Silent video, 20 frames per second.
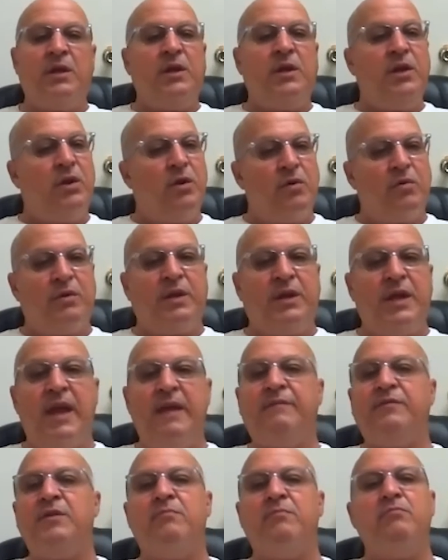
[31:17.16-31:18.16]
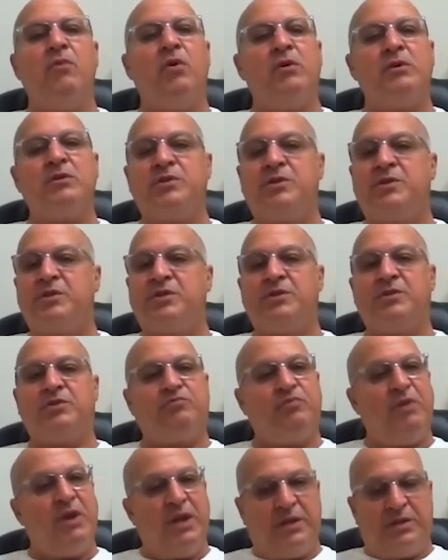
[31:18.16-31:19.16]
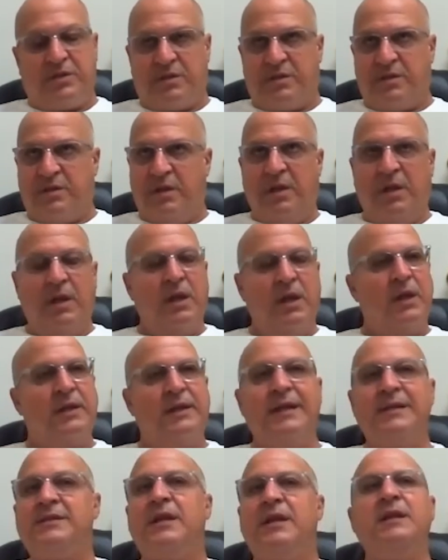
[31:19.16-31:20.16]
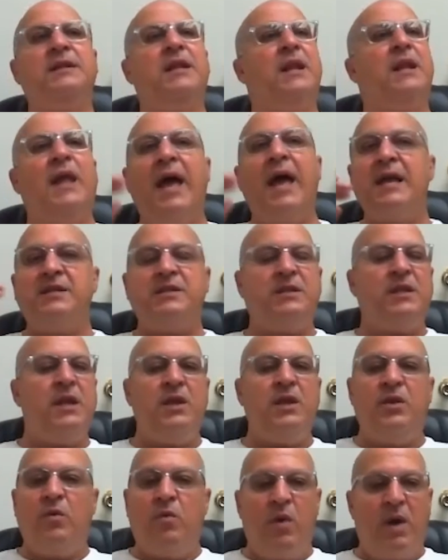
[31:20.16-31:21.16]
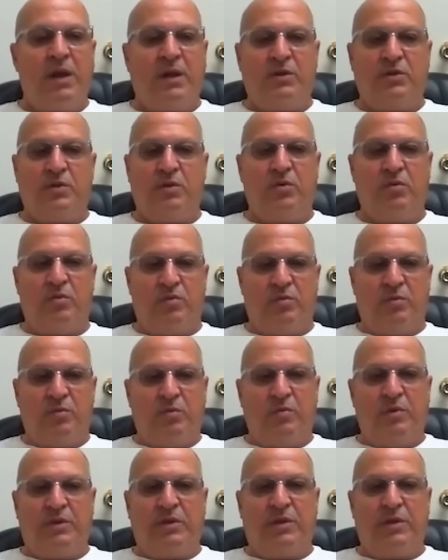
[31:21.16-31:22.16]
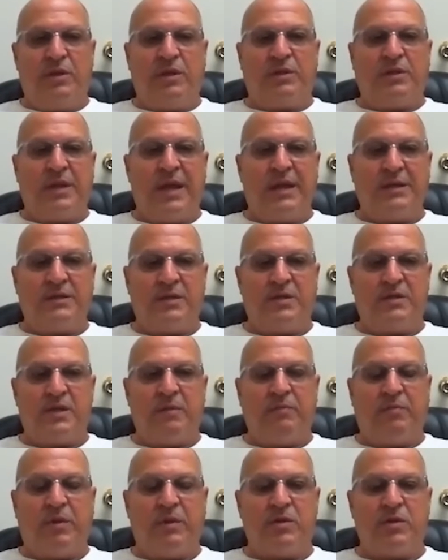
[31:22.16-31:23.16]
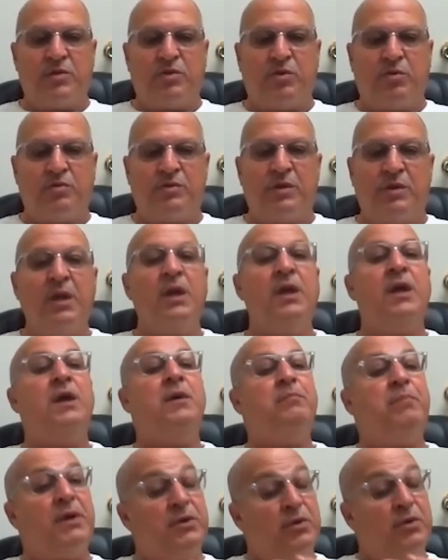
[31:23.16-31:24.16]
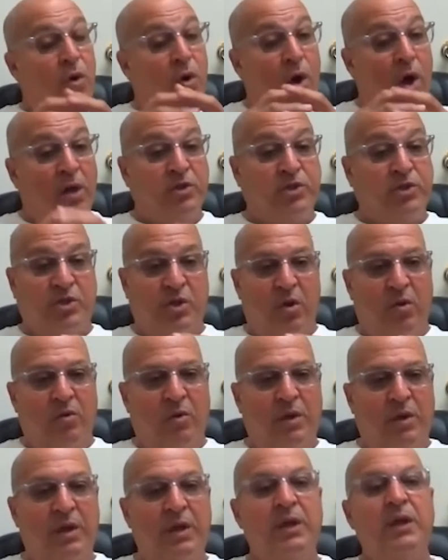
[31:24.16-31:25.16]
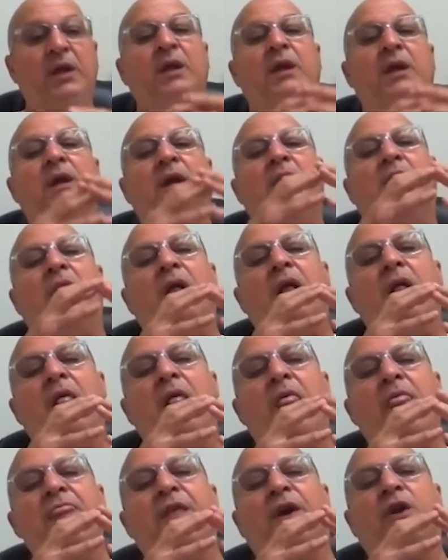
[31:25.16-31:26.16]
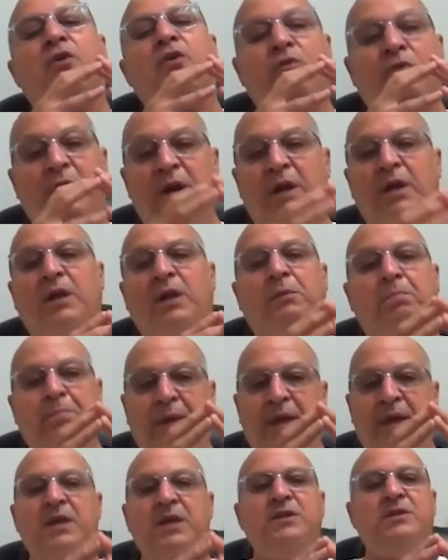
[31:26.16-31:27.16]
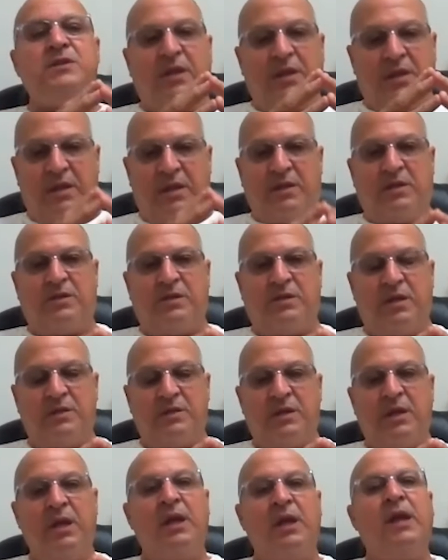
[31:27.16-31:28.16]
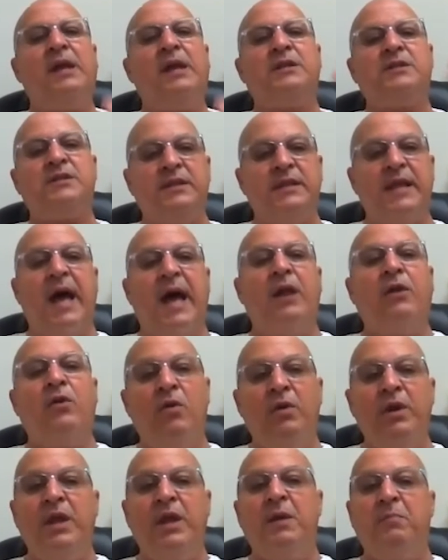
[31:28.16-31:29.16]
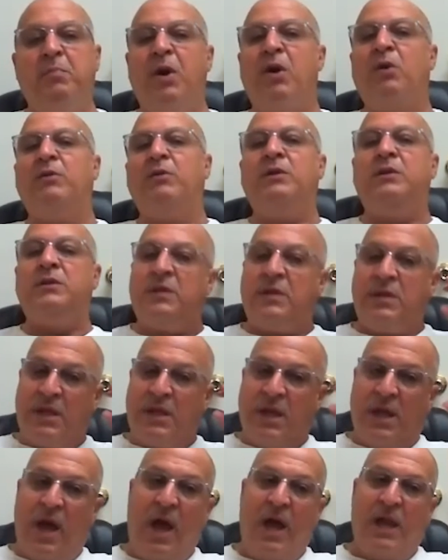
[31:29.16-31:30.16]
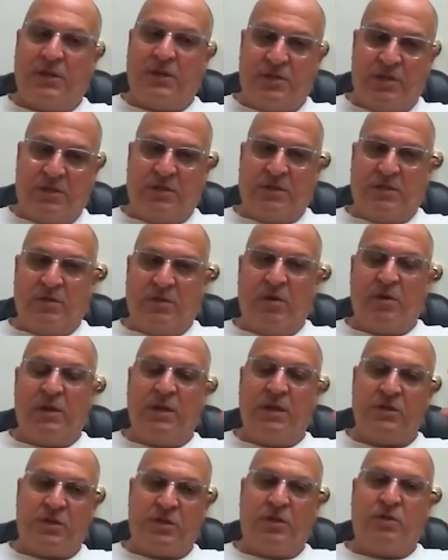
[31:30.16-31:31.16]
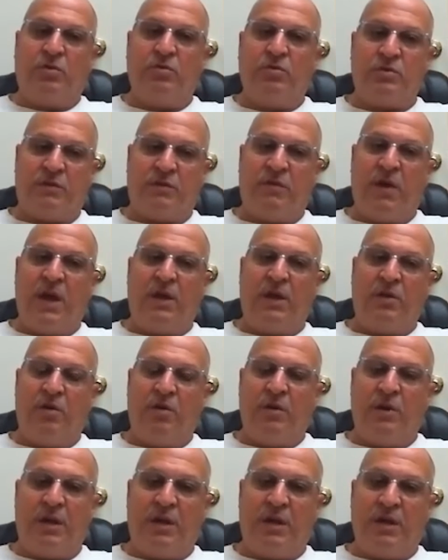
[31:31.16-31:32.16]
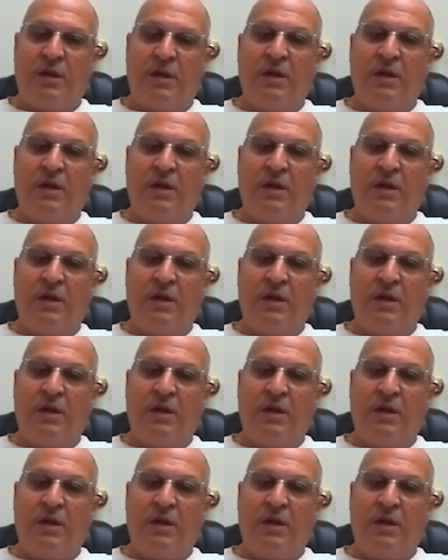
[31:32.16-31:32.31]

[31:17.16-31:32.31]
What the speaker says: you know, gave them more streets. That's like the last thing you want to do with a tax exempt institution. But also, the critical piece in this is it's not only about the colleges or the institutes of higher learning.